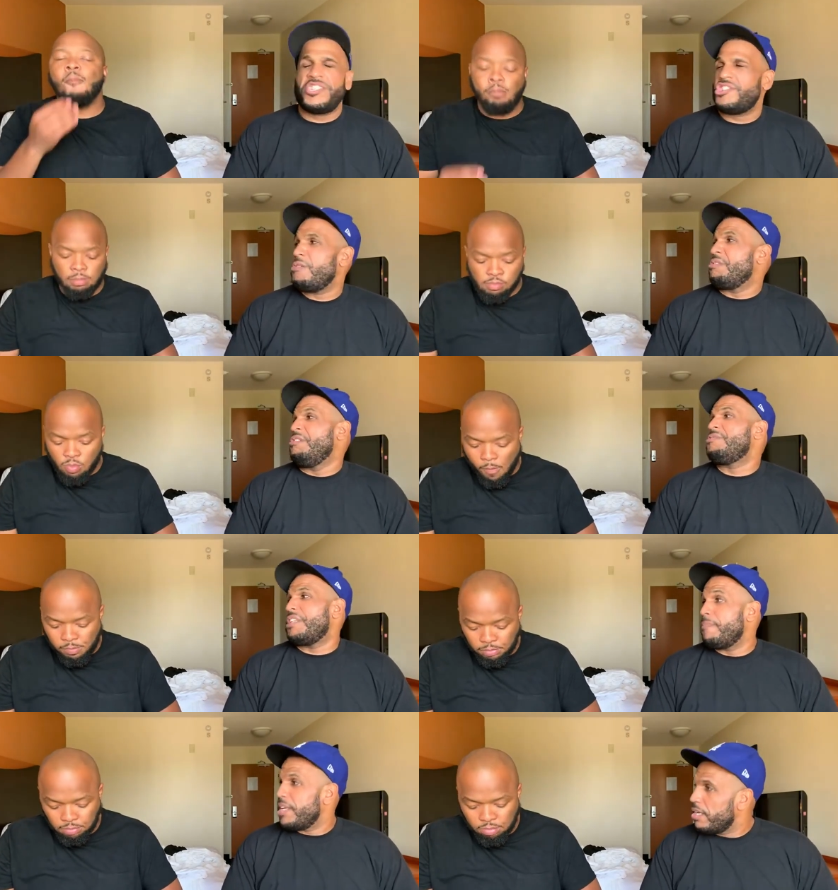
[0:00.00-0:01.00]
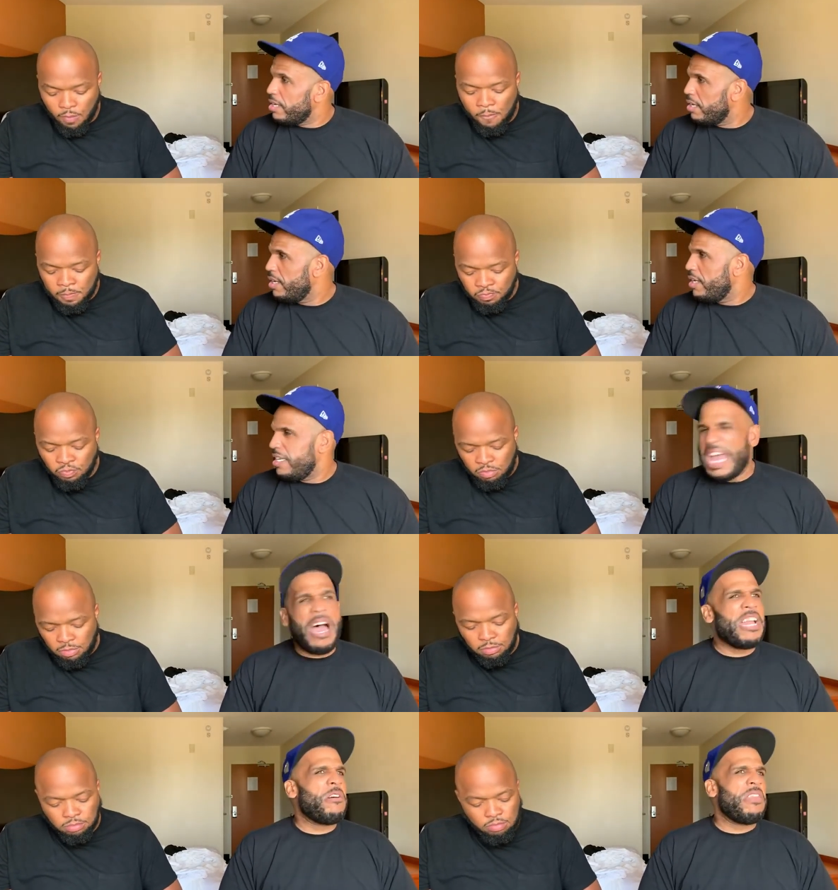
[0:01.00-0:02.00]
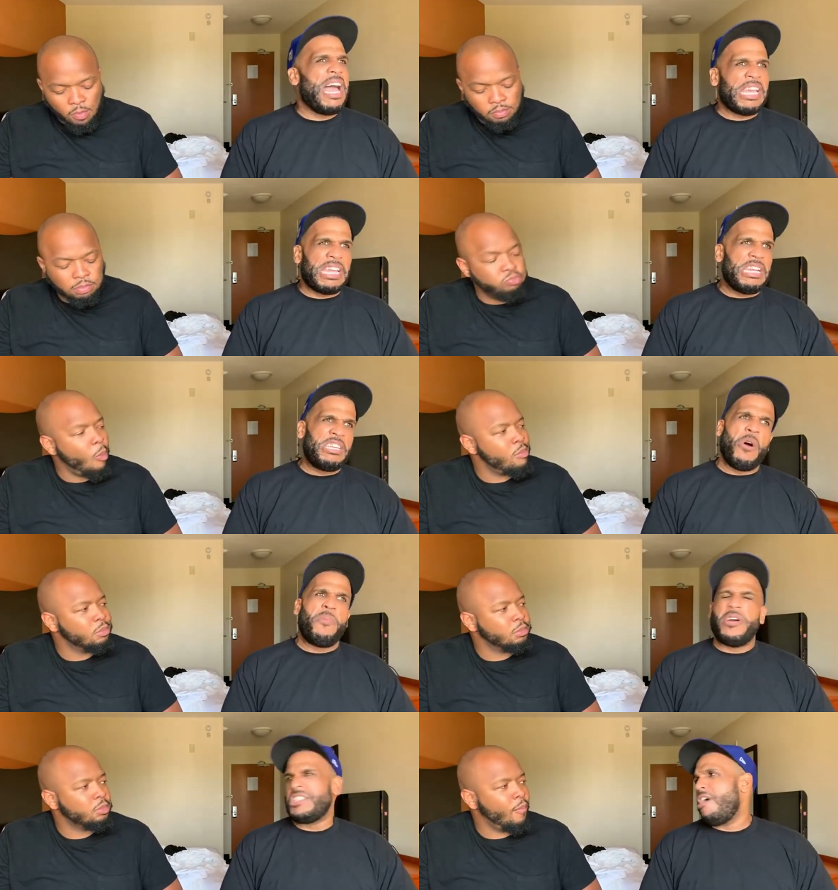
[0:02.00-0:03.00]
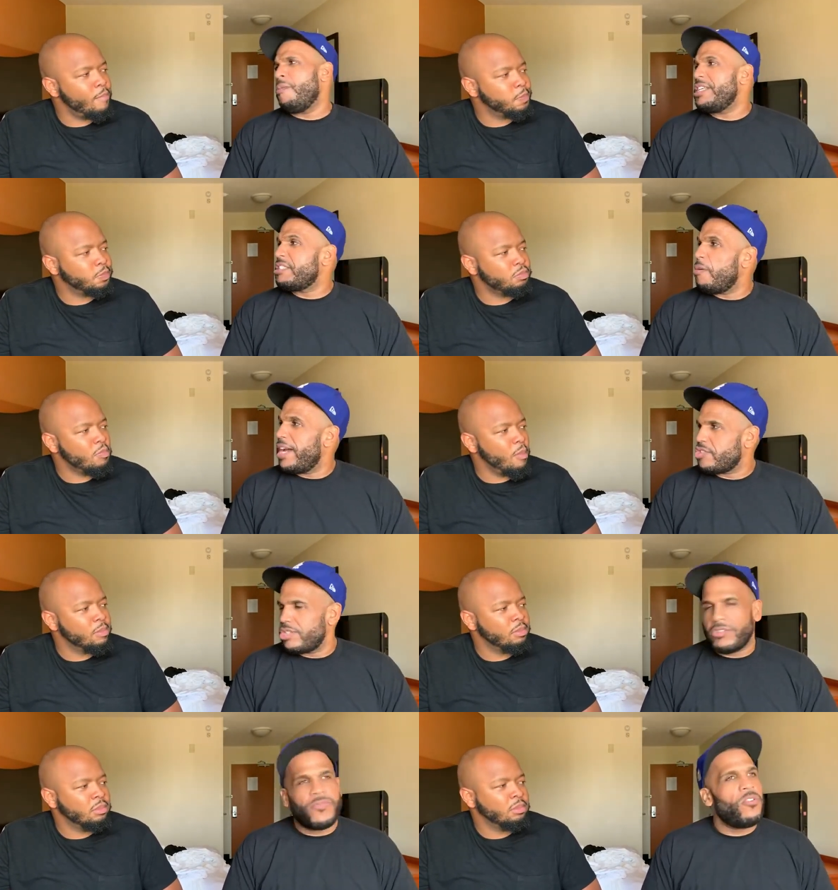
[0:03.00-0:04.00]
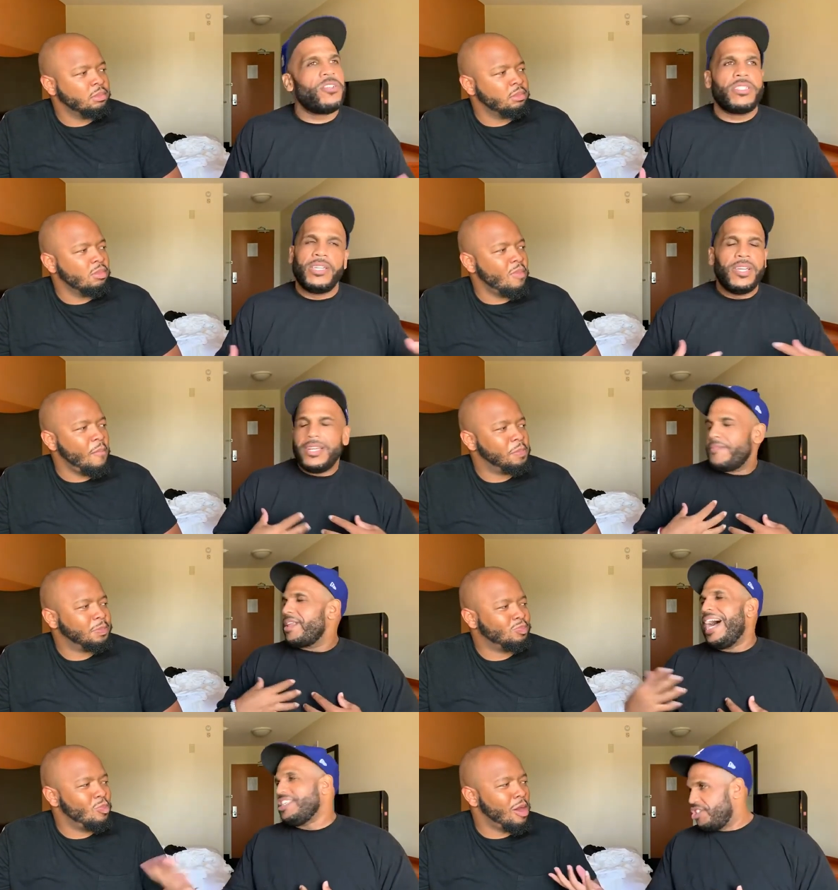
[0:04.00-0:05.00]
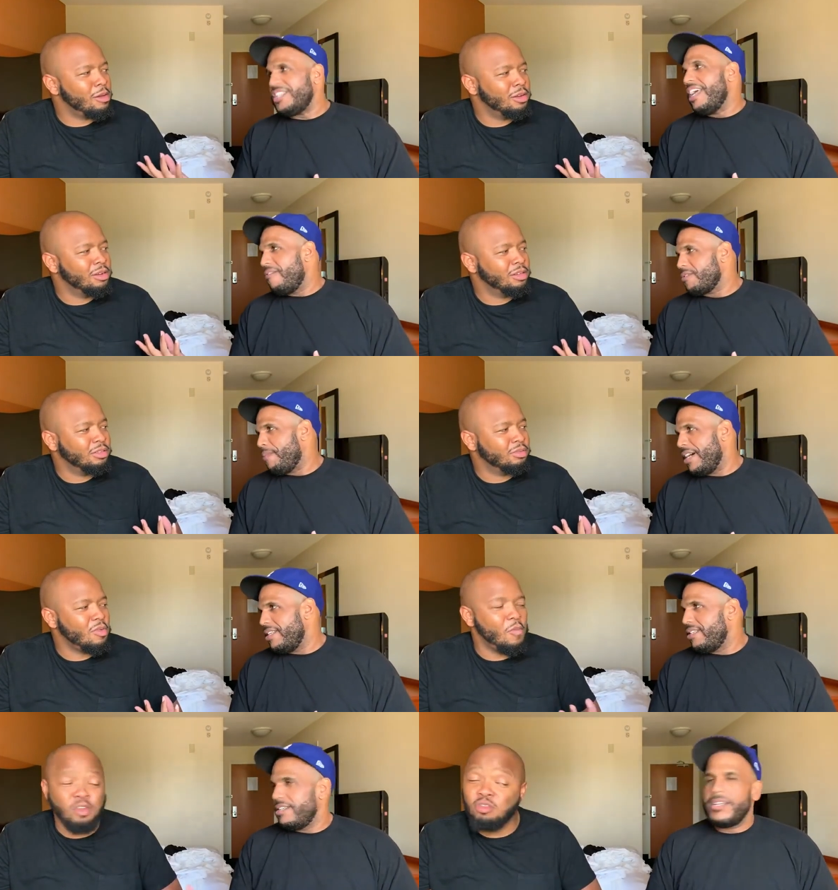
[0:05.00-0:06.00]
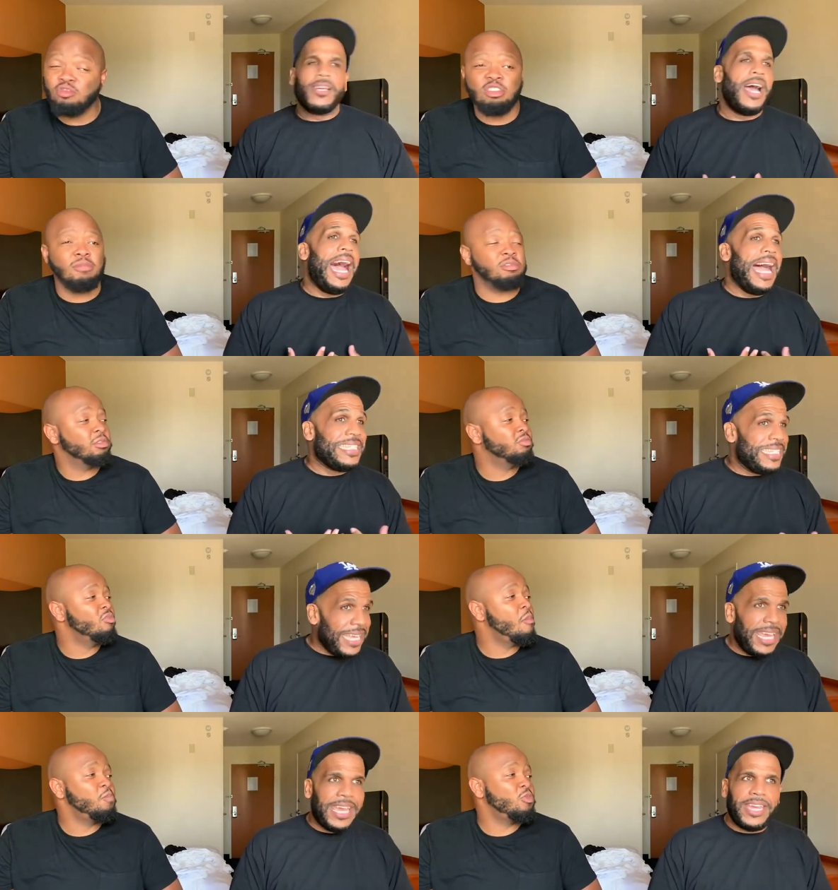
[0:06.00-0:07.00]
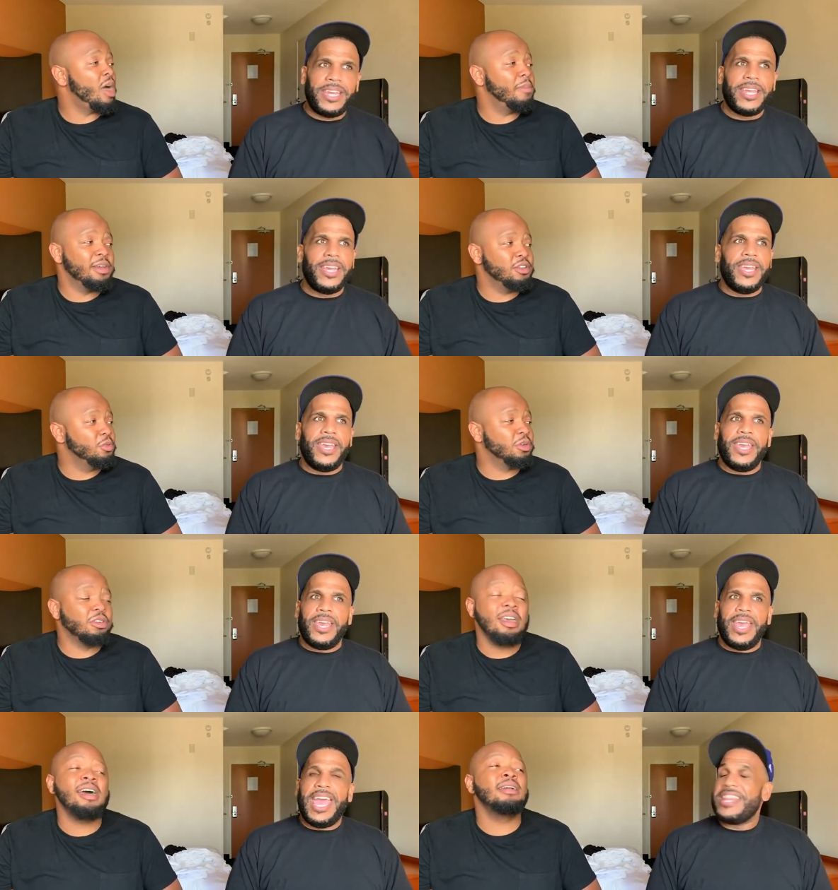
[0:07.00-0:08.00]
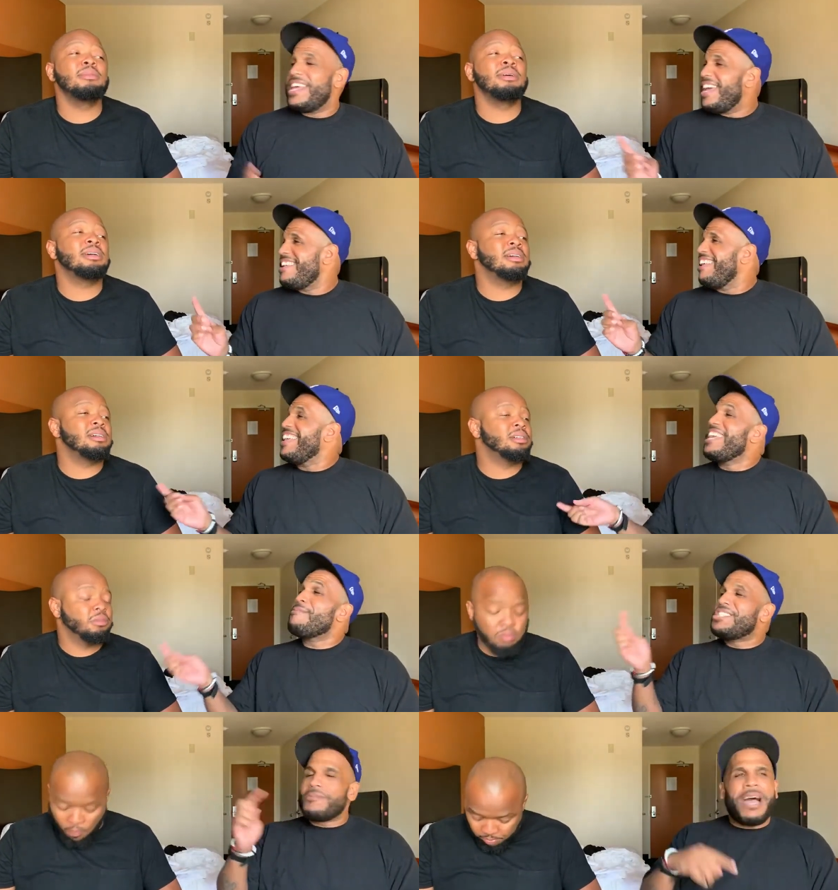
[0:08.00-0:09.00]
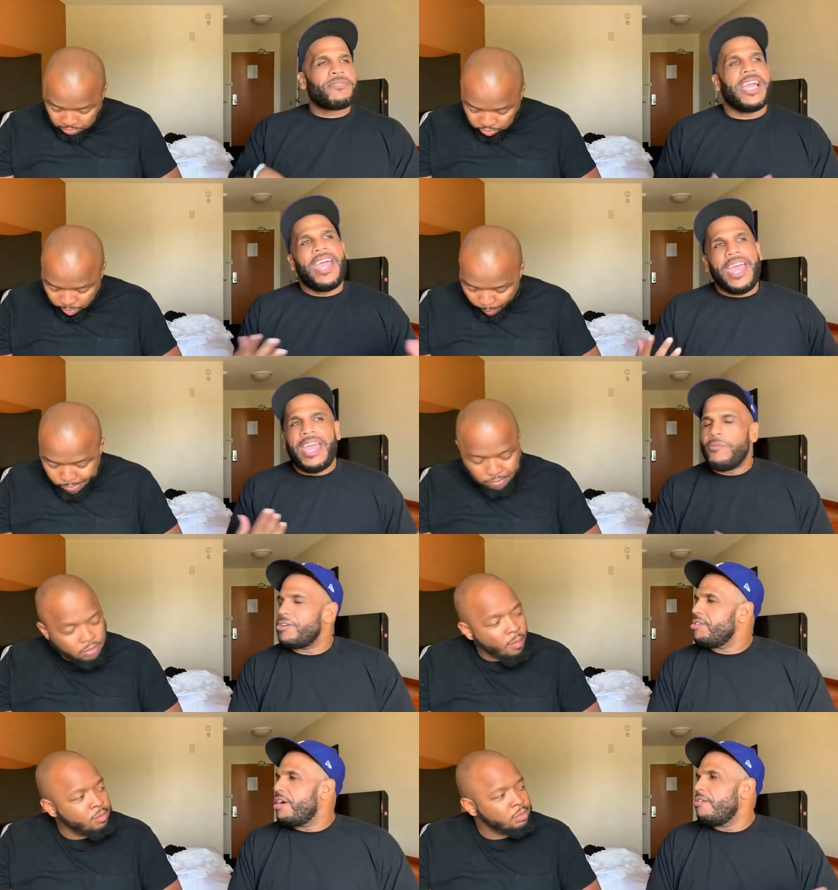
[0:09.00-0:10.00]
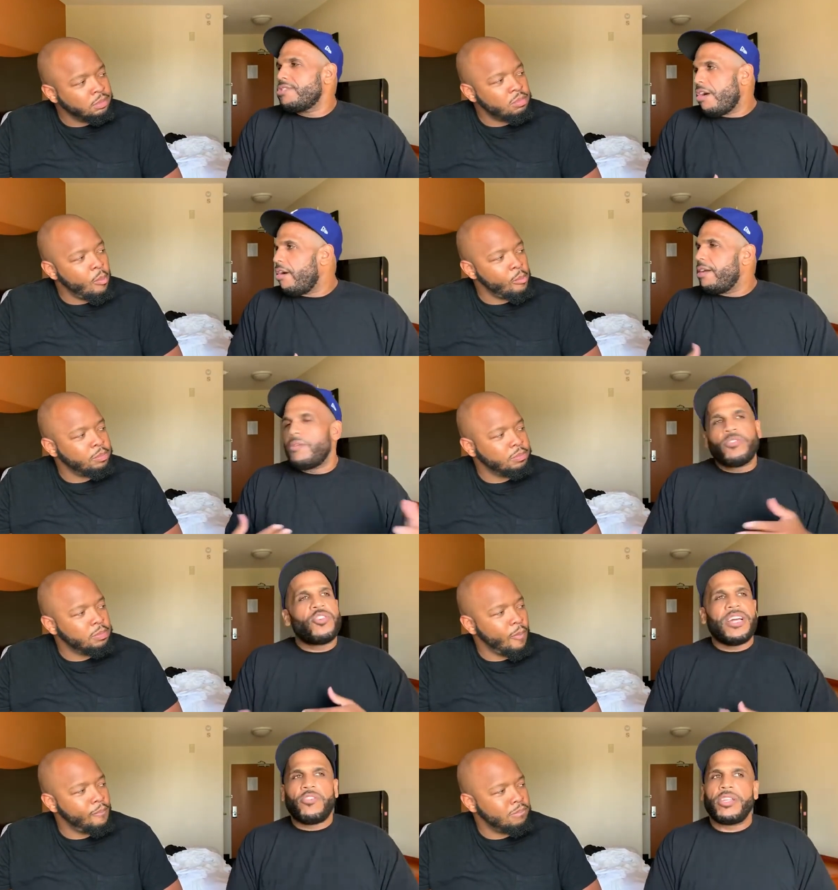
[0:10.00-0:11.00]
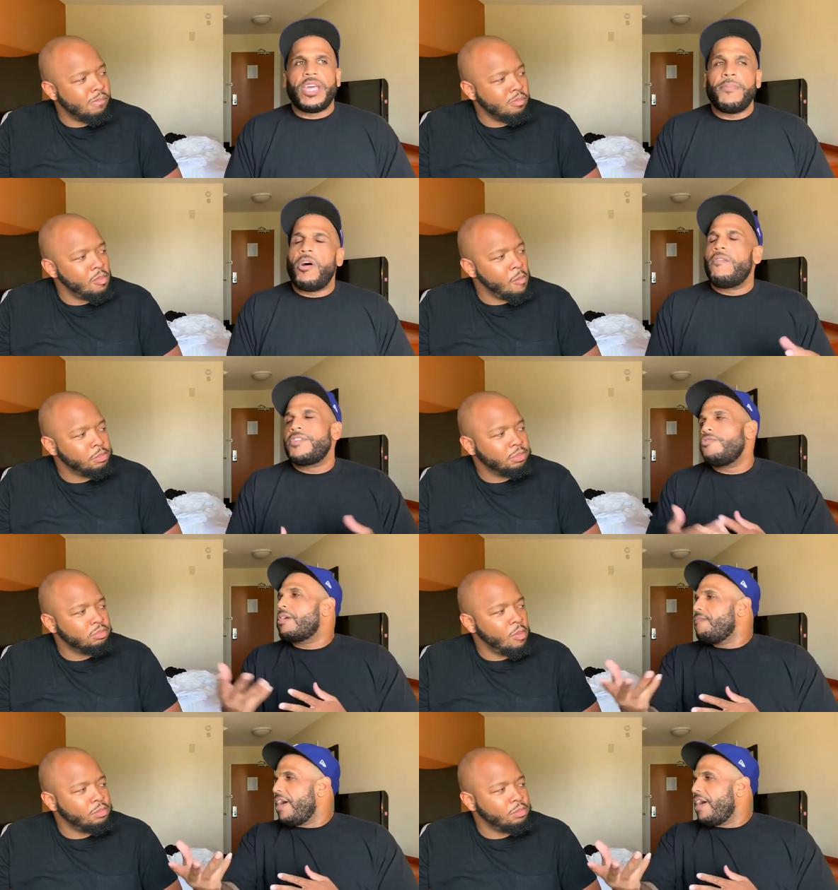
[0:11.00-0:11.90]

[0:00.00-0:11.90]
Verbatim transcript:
Speaker 1: this show used to be. Now I don't like it, and DoBoy's always so extra. So of course." I shouldn't have responded.
Speaker 2: You jumped. I did. I mean, you were. And then
Speaker 1: and then when she, I was like, hey, well, you know, sorry, we'll try to do our thing, but hopefully you can